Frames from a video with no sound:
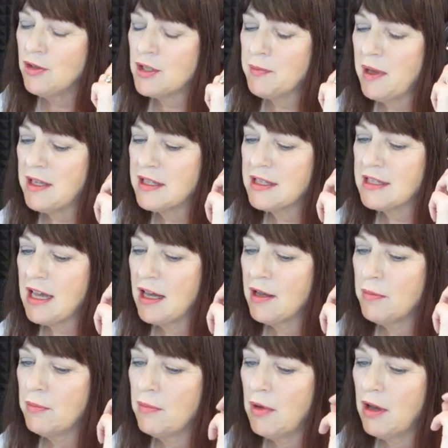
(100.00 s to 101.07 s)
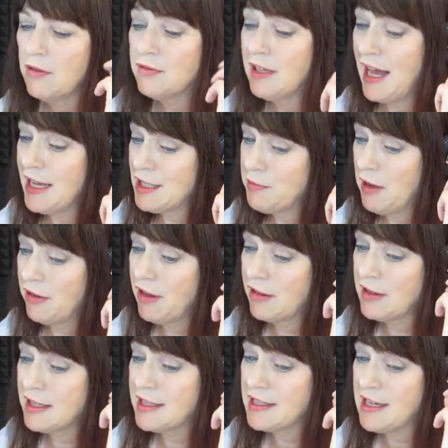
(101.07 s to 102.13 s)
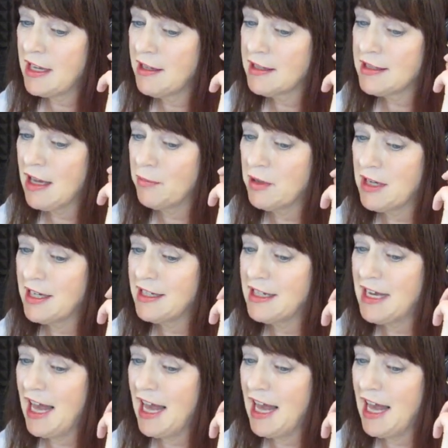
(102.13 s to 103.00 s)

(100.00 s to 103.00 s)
you spent some of last month at the Sync Summit in